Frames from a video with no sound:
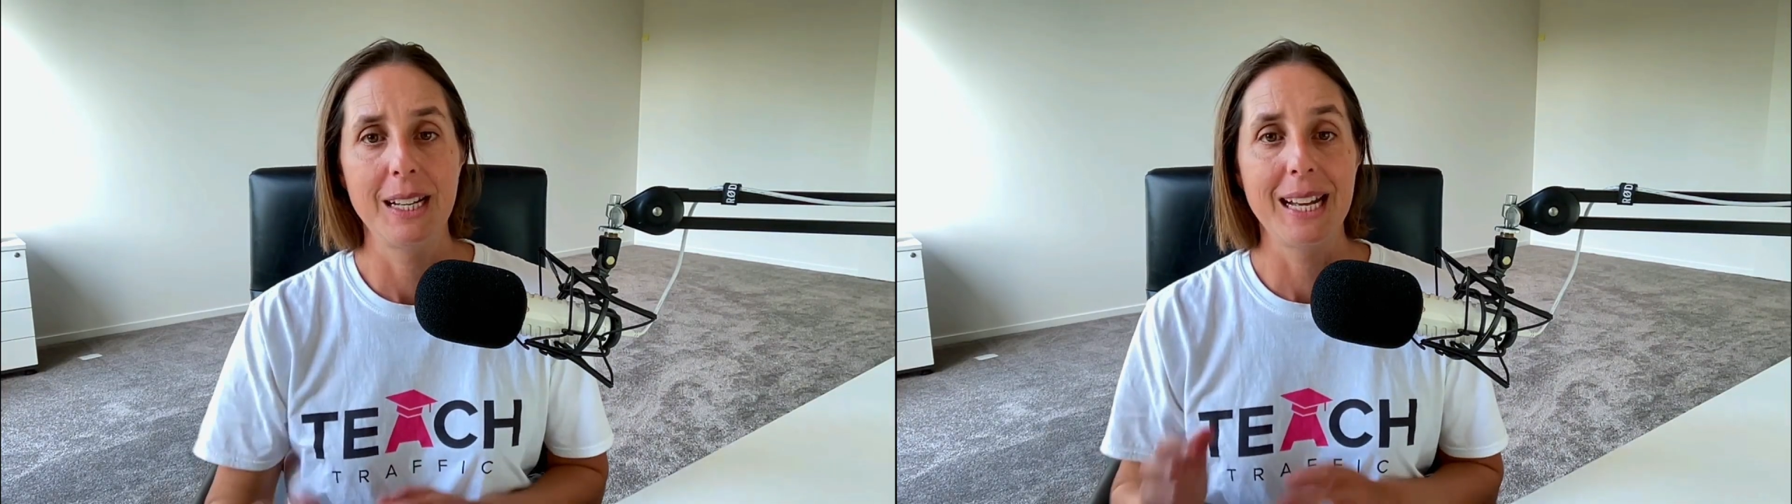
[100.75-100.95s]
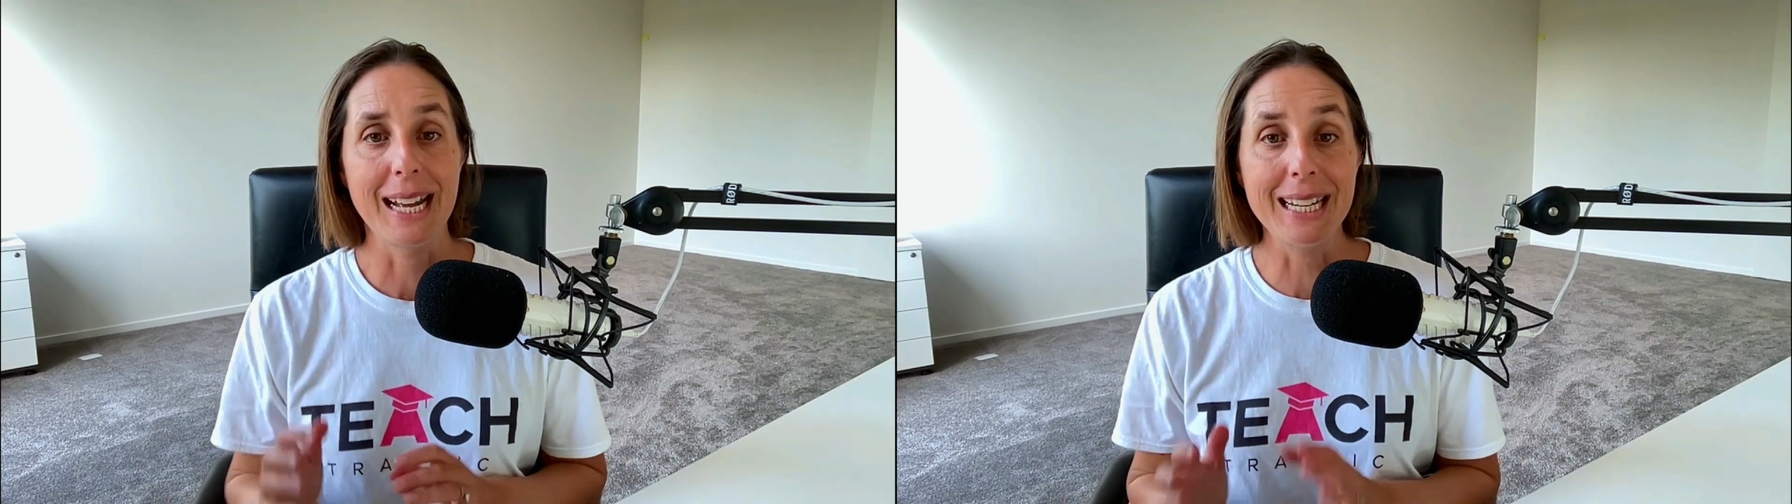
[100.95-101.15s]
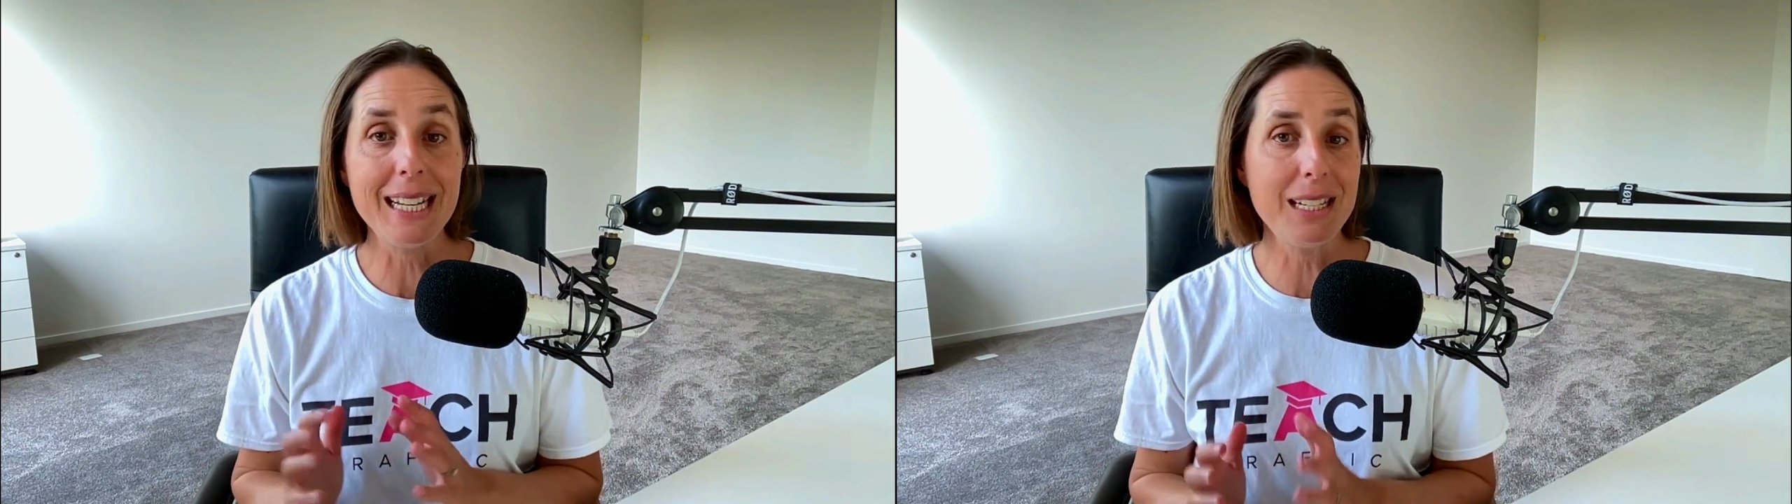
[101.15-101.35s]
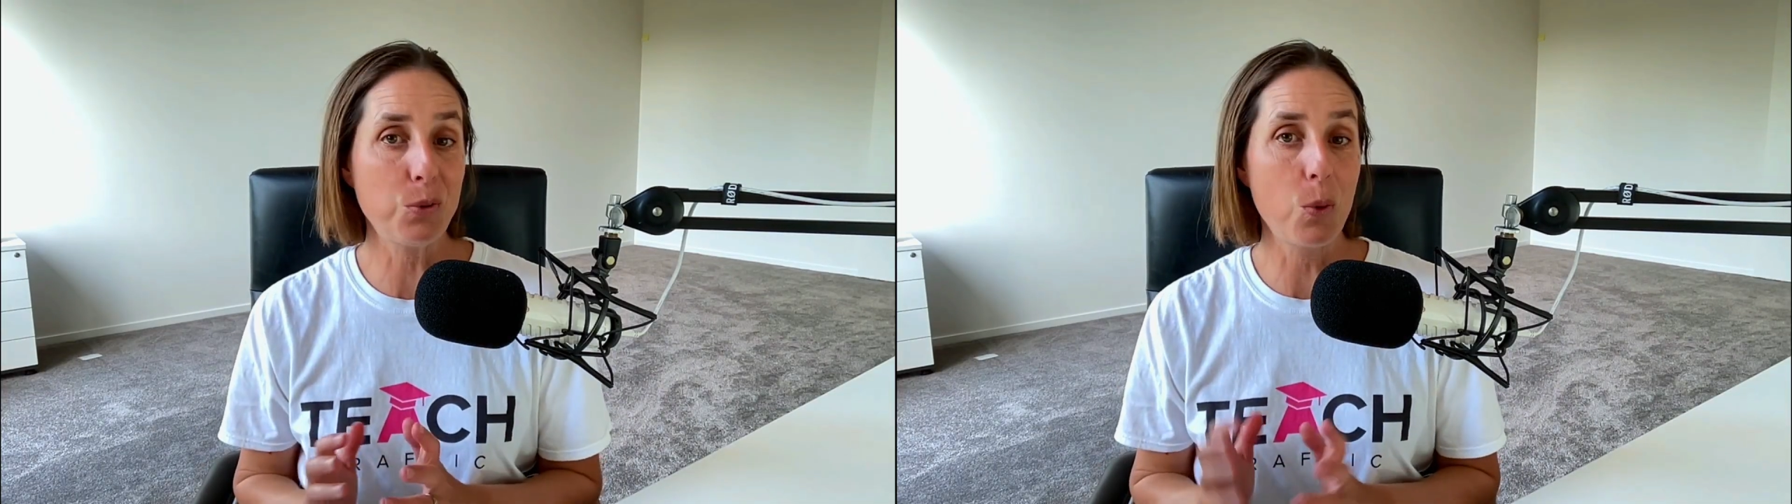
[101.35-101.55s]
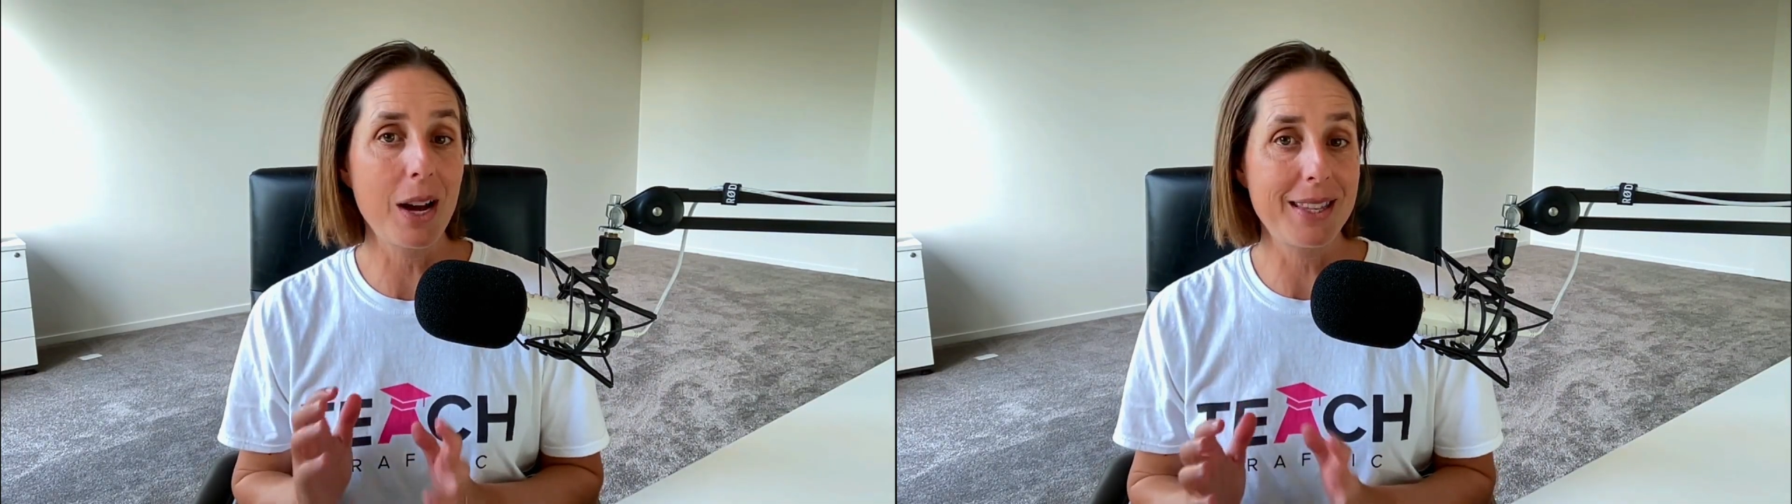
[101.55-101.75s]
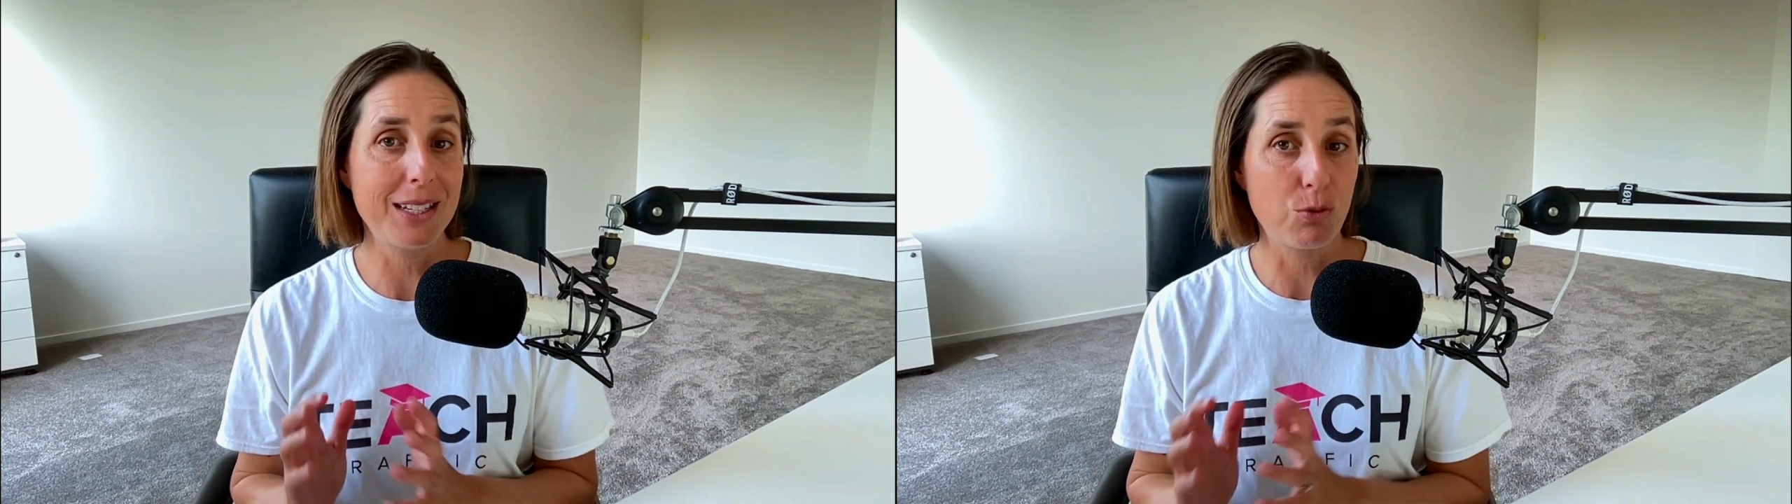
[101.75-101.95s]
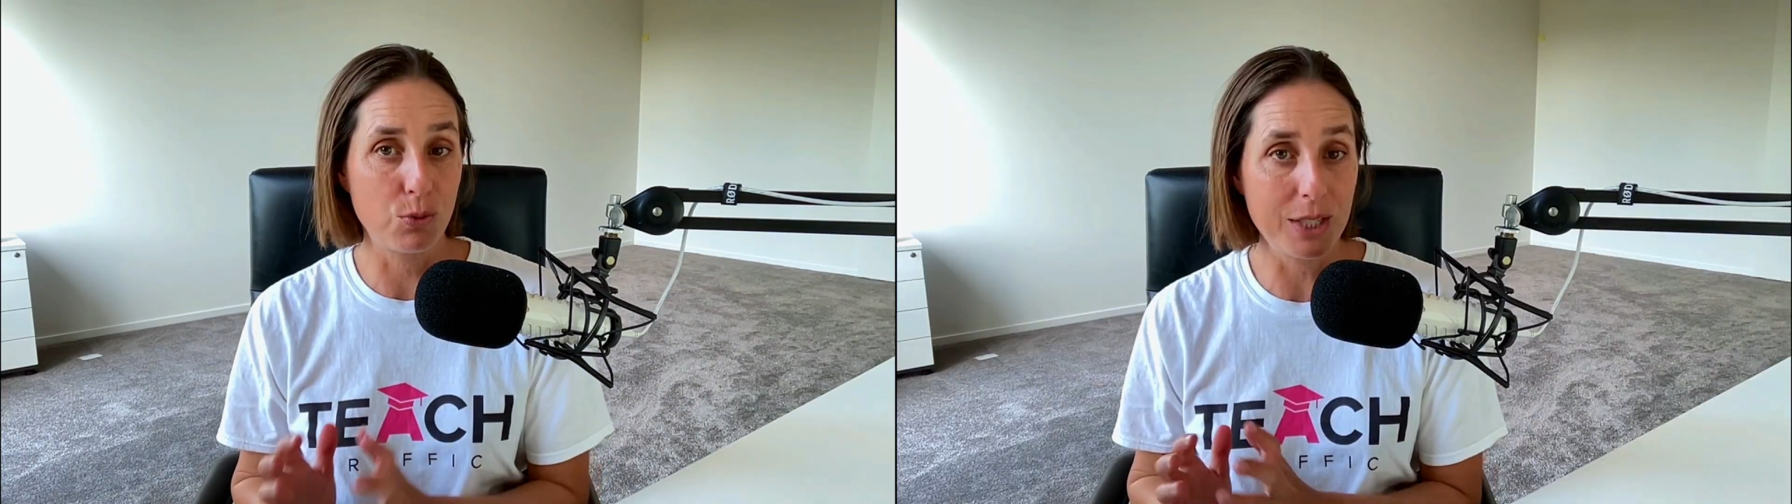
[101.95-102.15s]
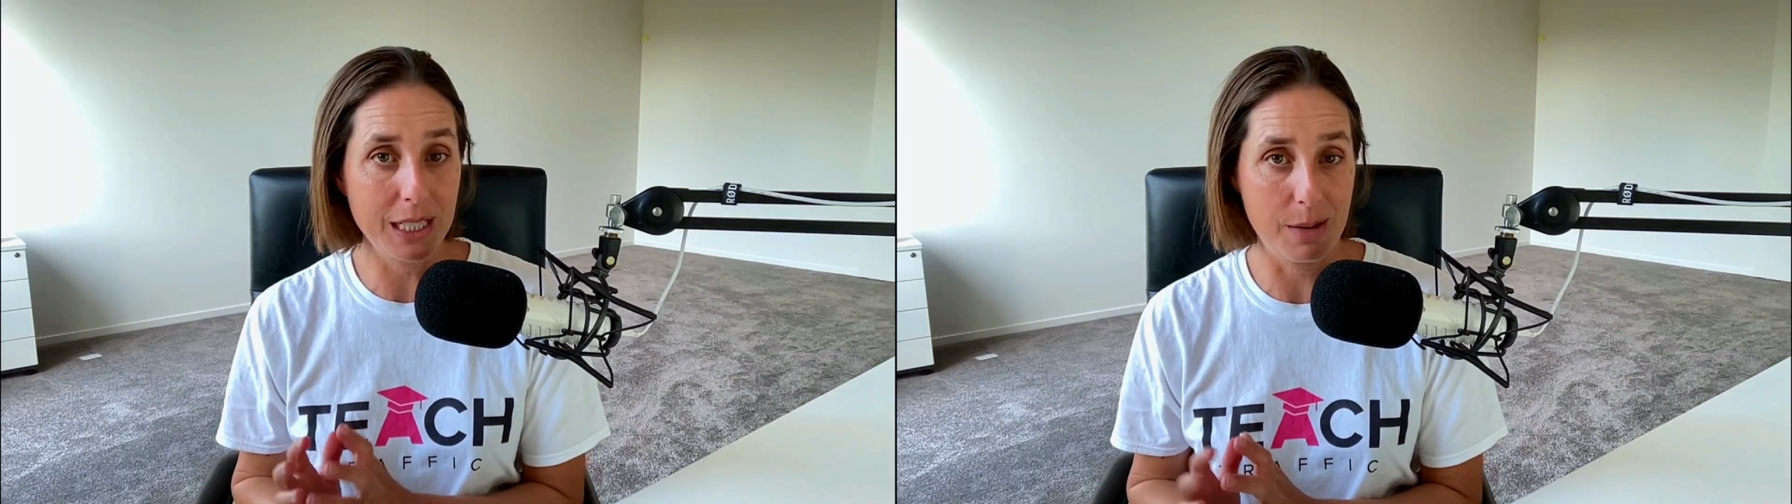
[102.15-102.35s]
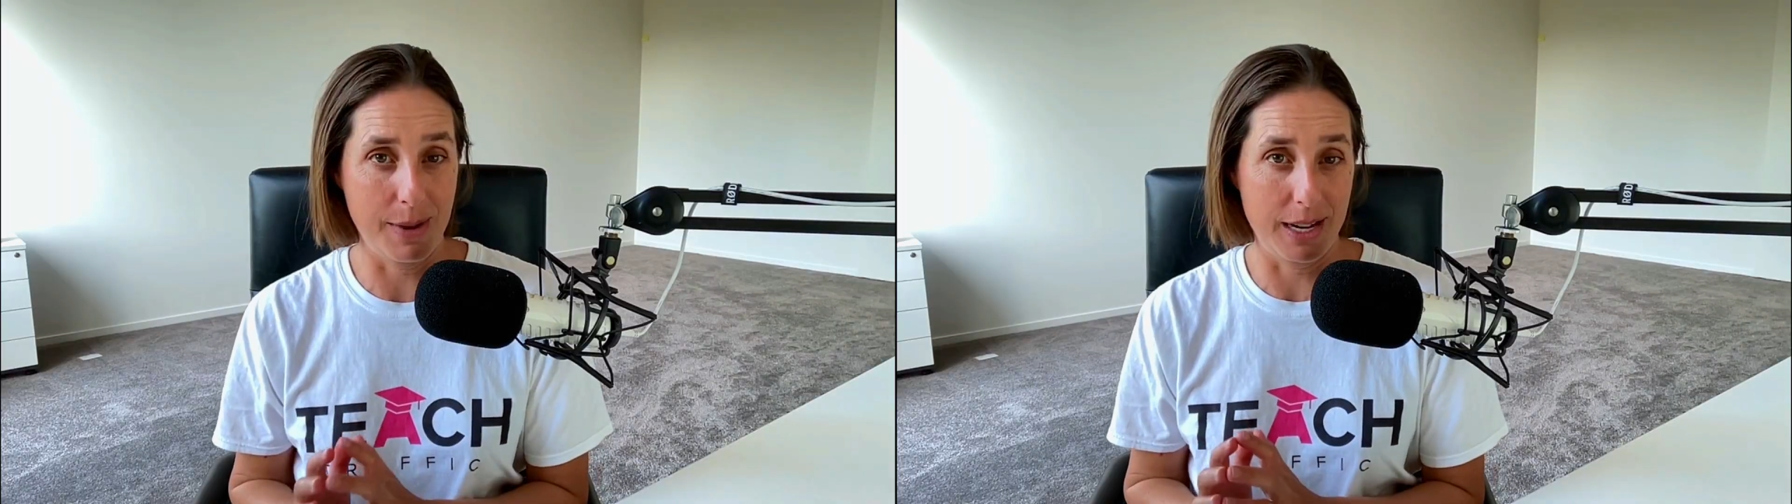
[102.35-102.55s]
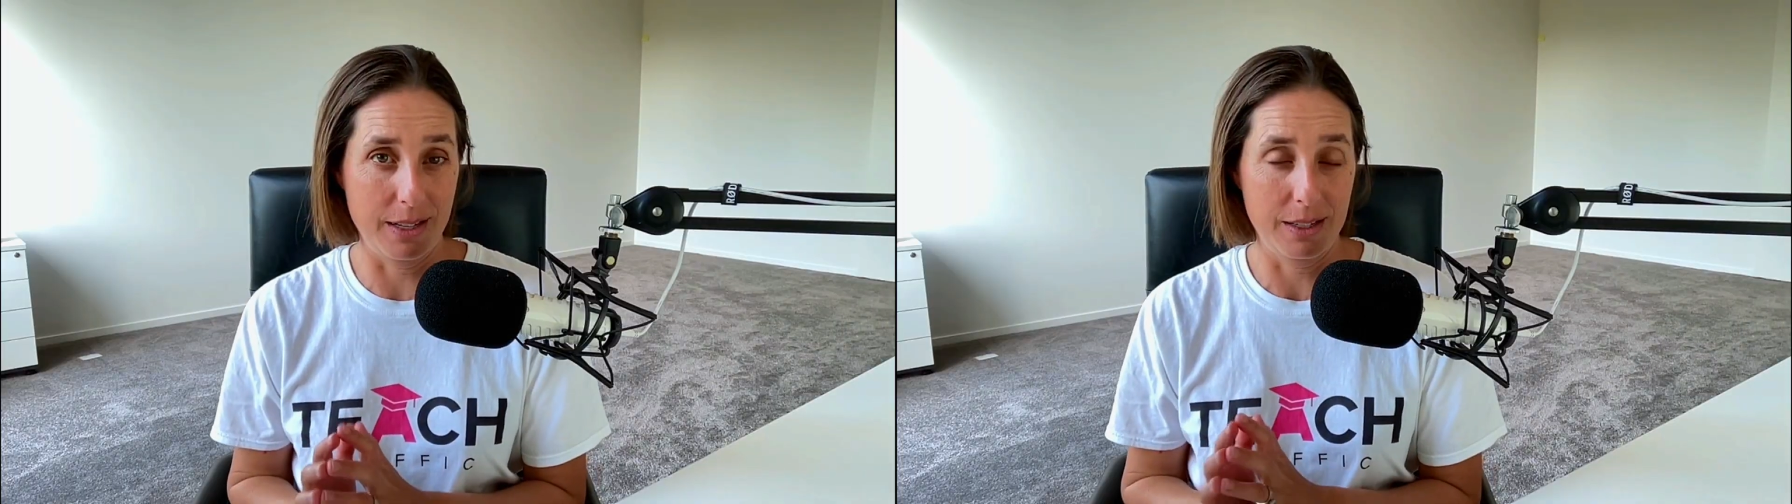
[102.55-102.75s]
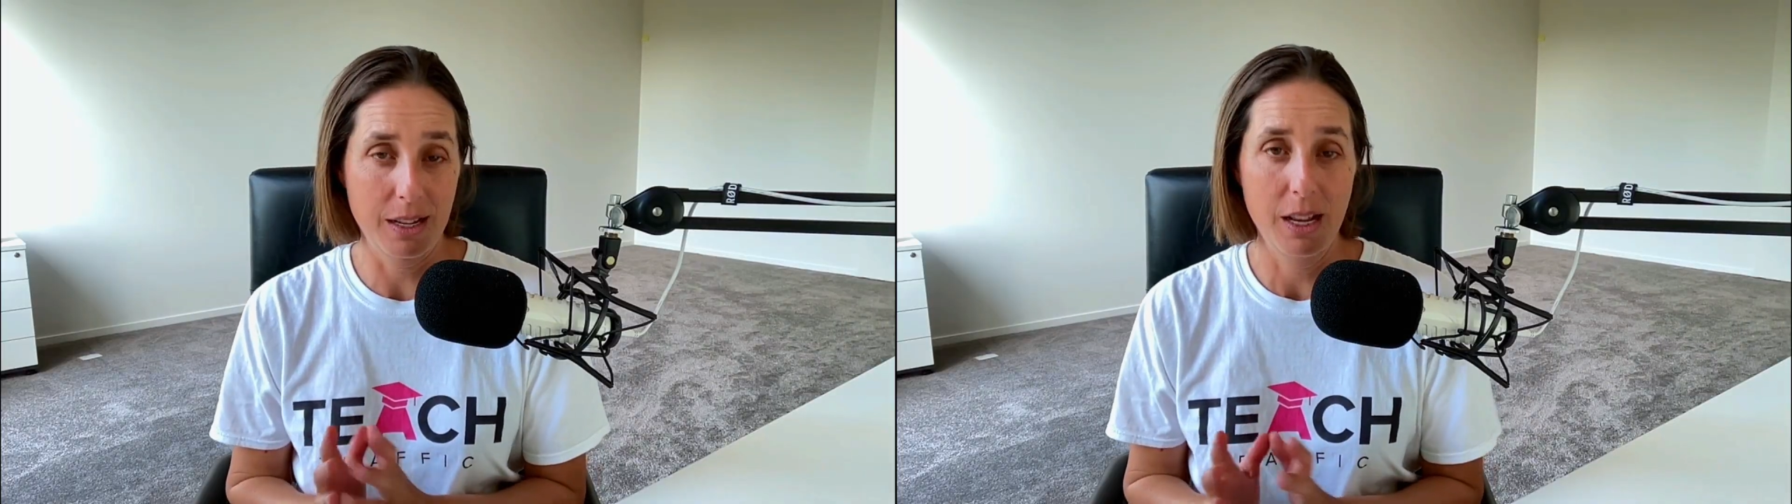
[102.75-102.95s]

And here's why this really matters,